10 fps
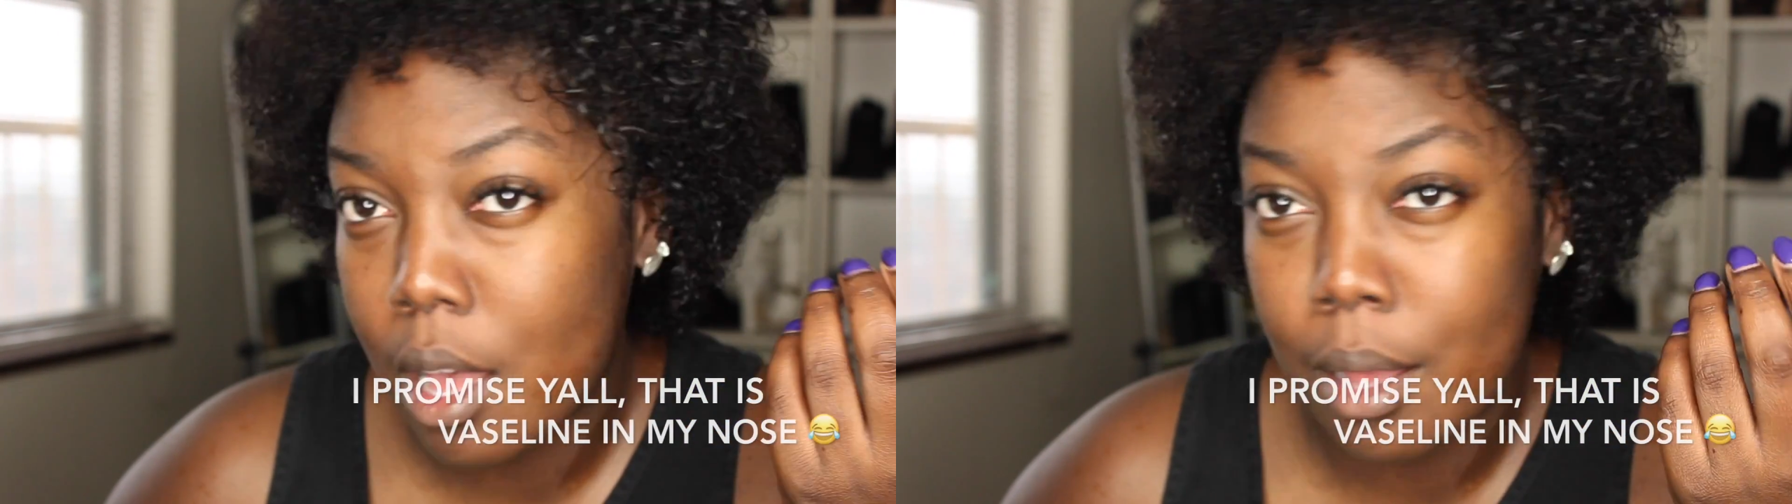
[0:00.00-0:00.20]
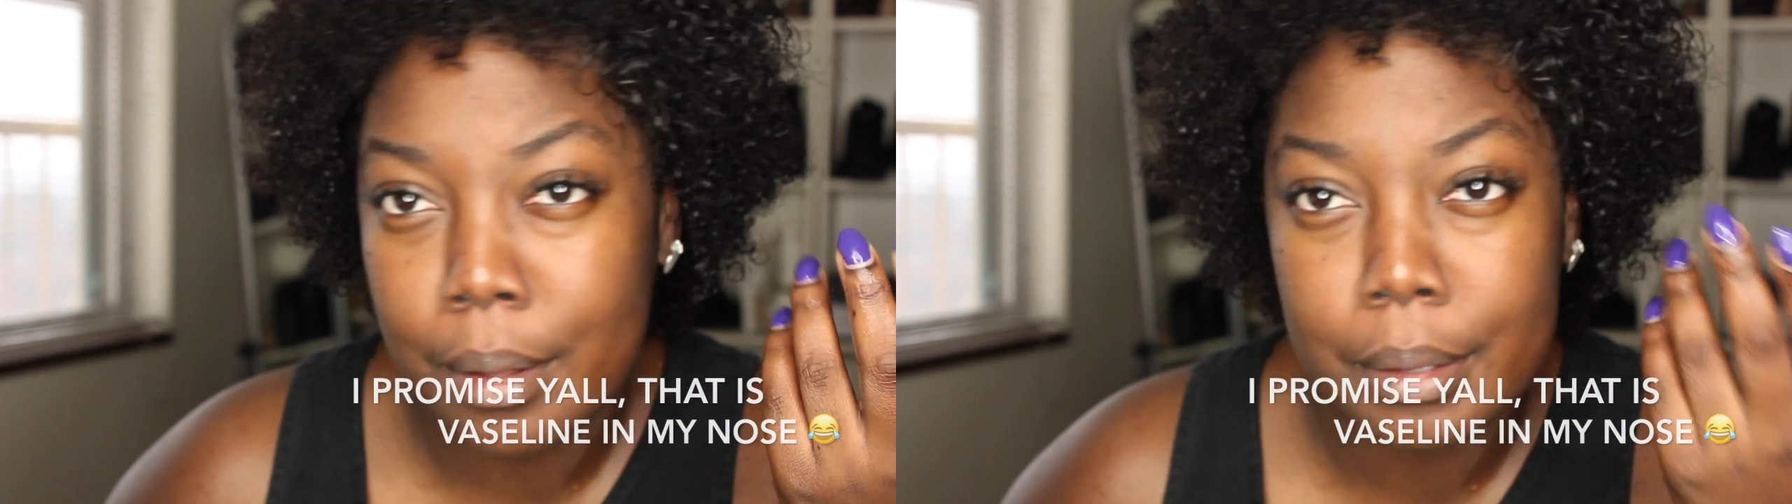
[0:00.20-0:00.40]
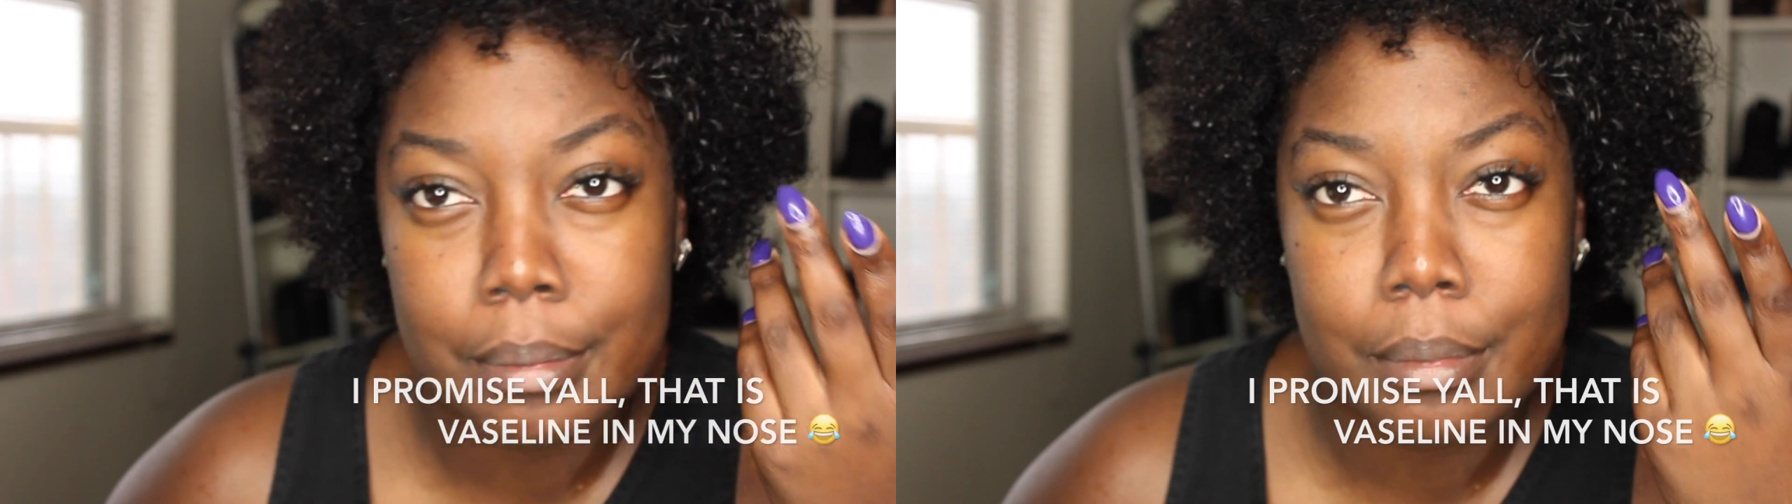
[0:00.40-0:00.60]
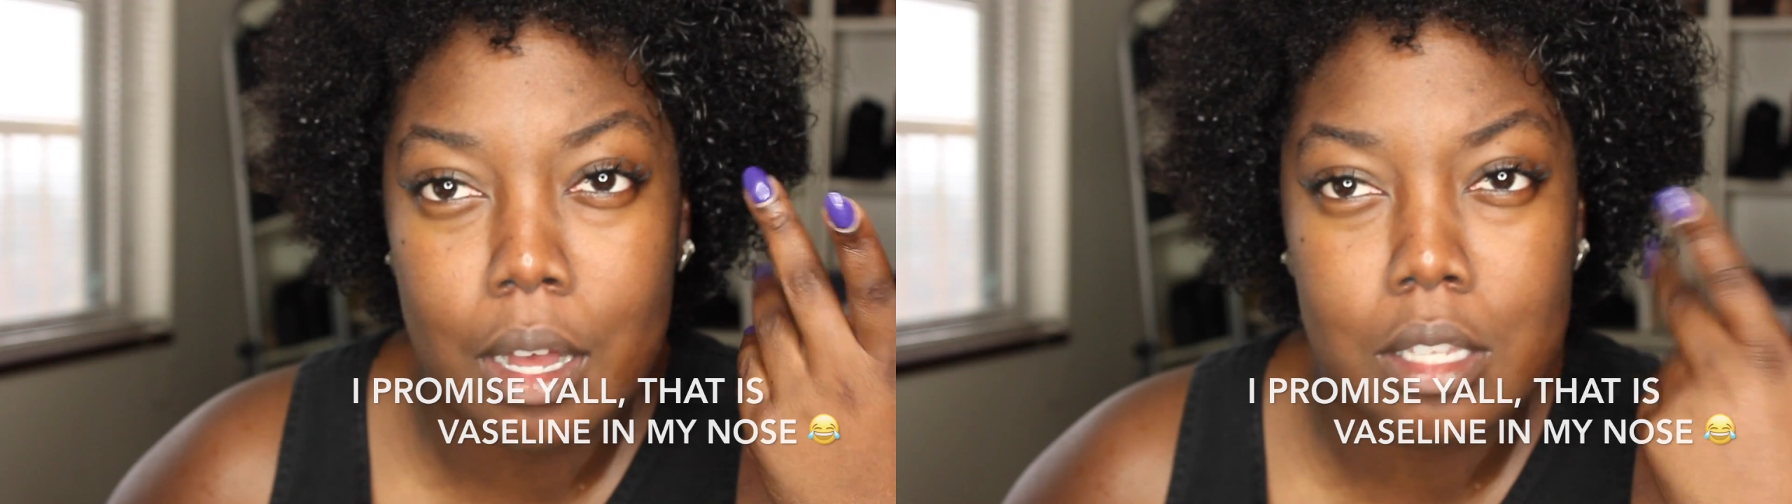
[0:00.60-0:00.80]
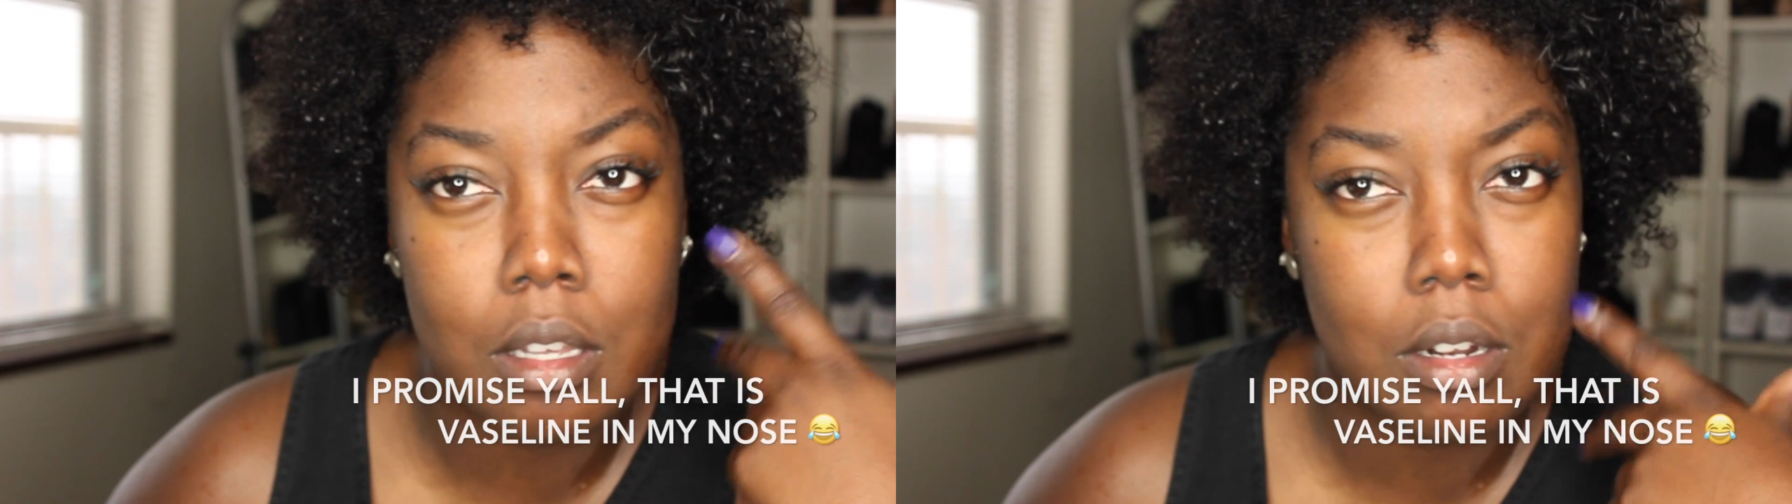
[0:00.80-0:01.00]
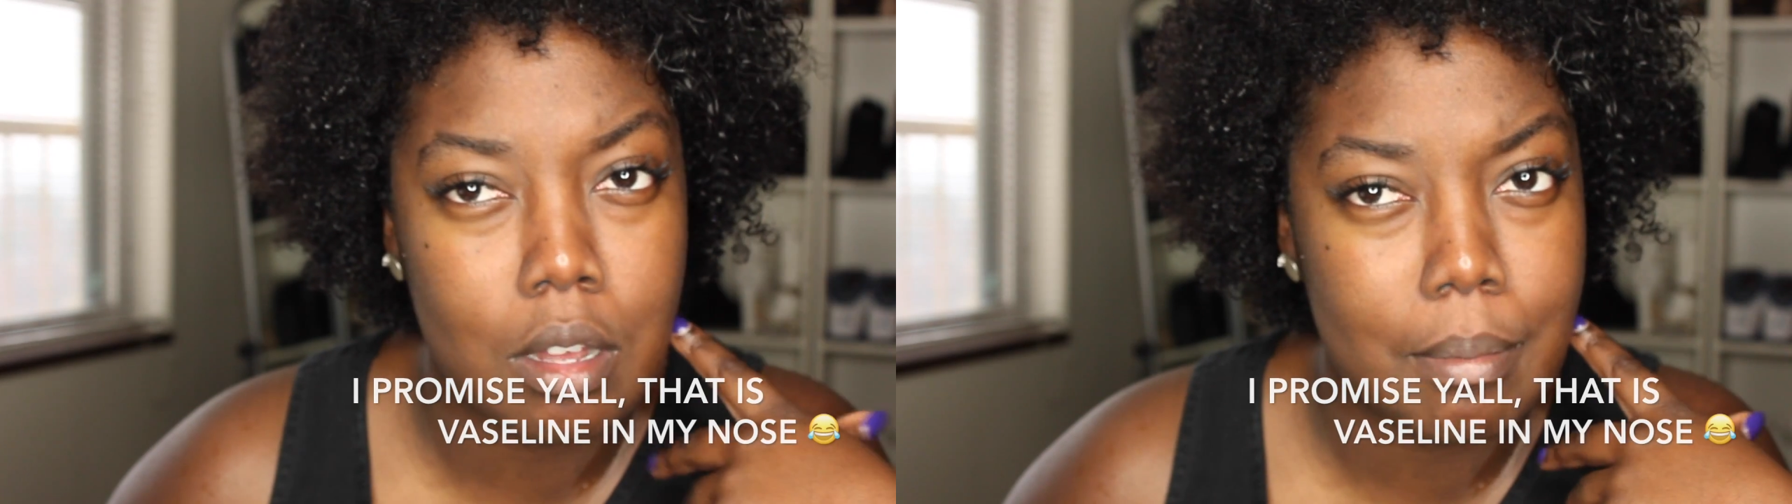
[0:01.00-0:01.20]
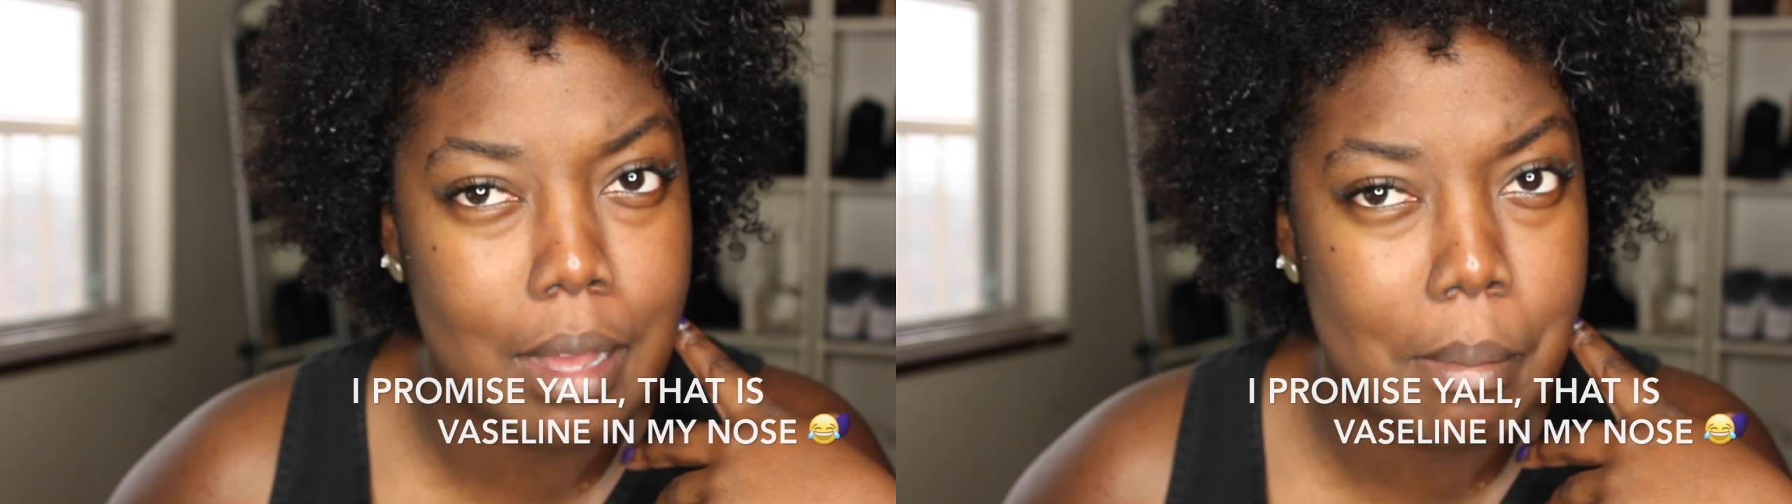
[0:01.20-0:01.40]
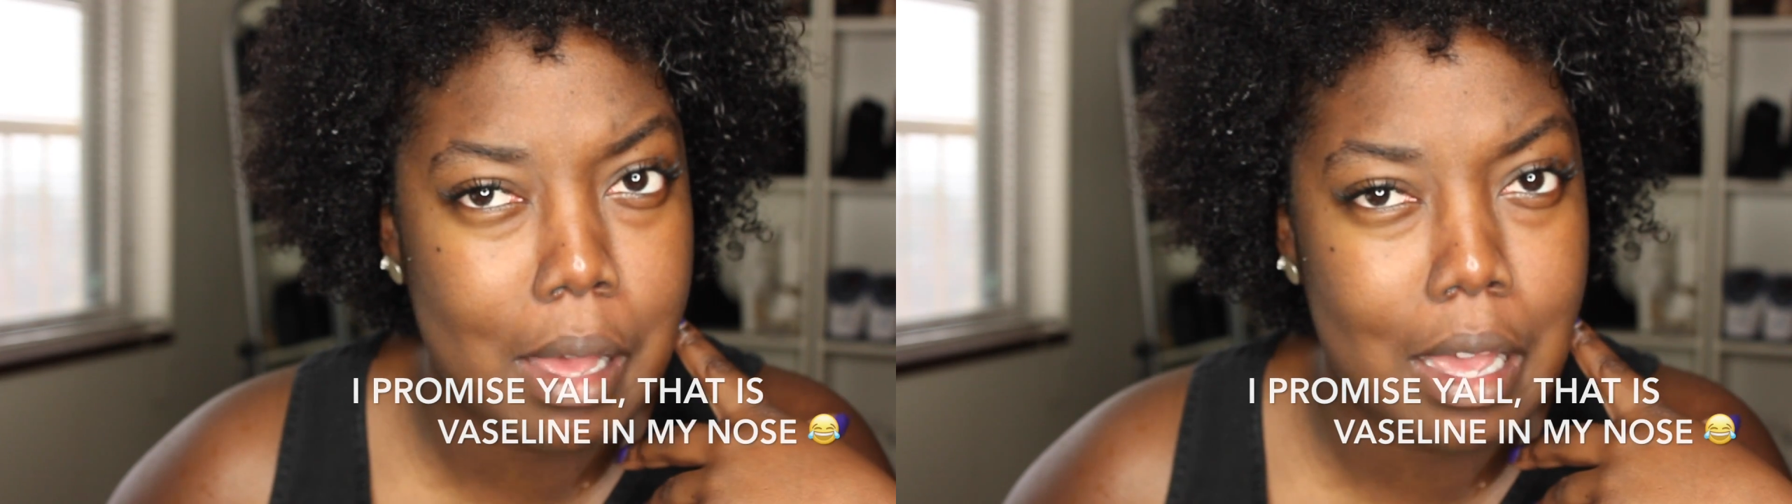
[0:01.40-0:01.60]
Um, also, don't
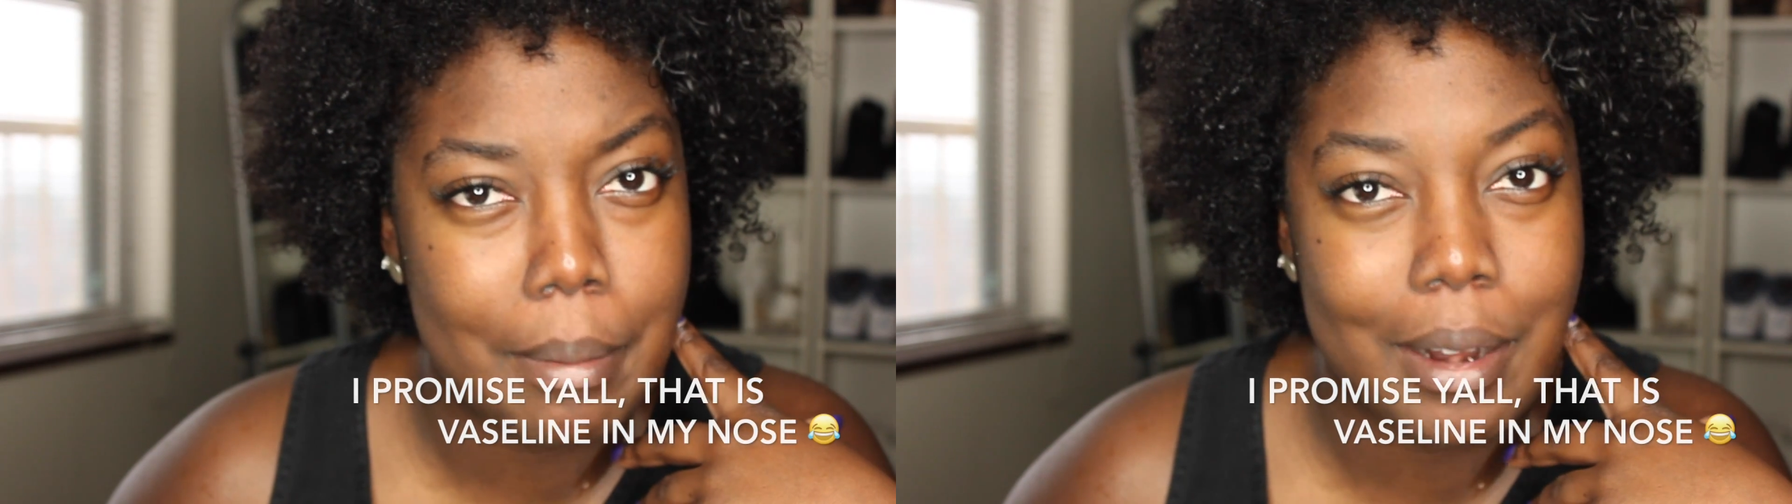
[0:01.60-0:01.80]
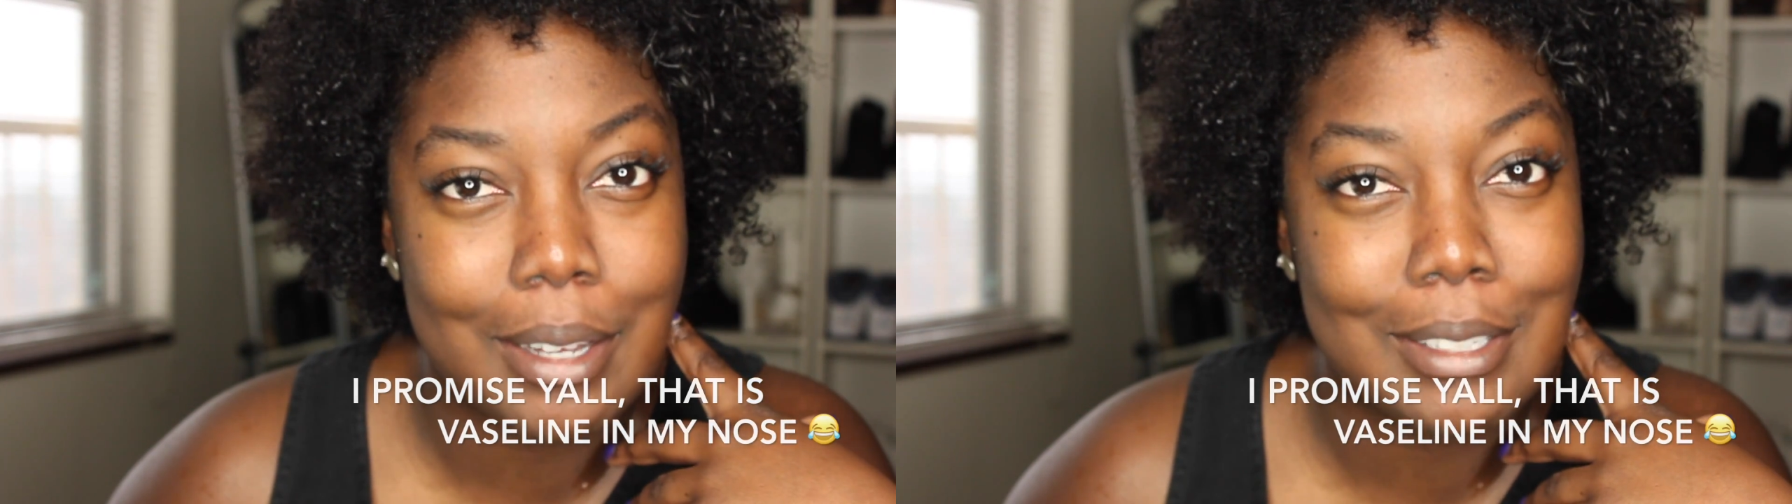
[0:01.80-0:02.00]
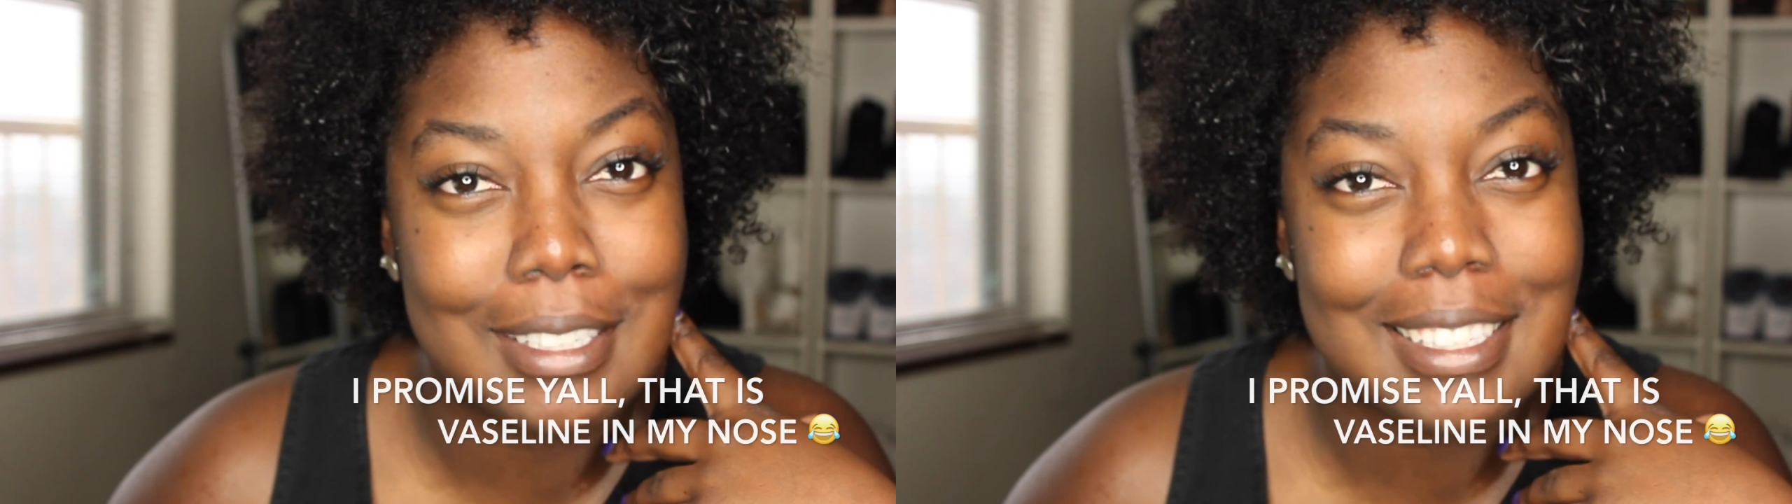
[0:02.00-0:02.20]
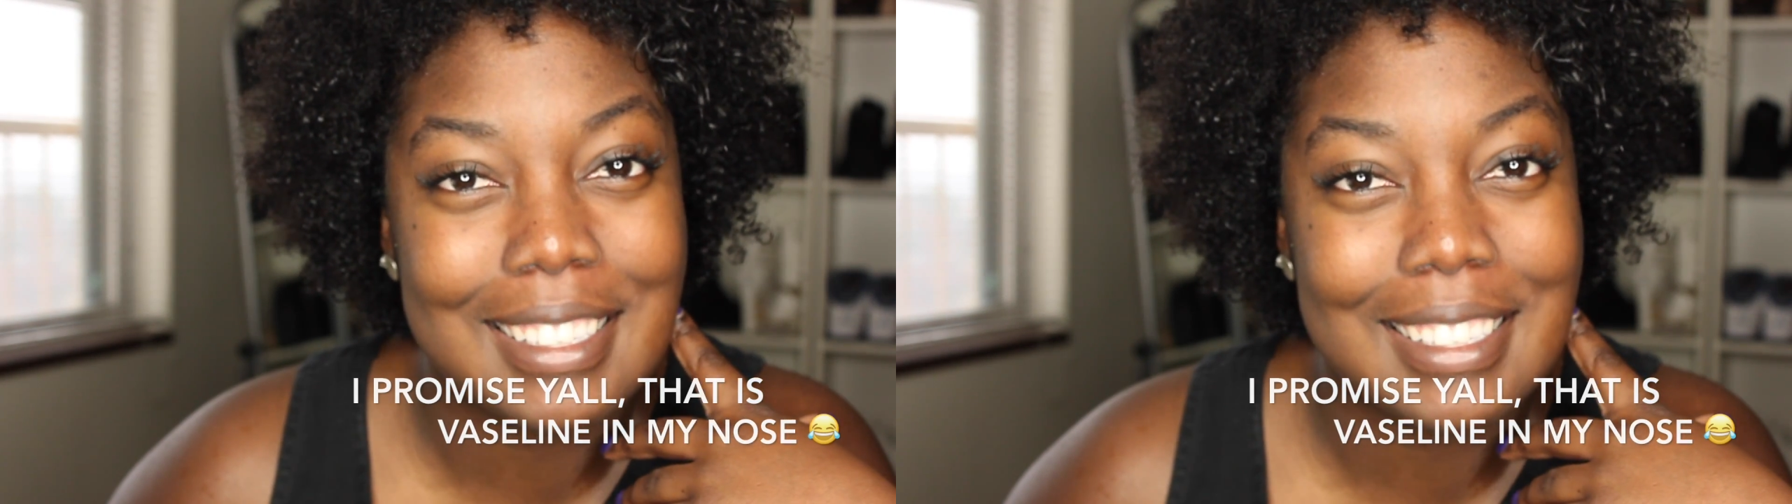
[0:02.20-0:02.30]
mind my eyebrows.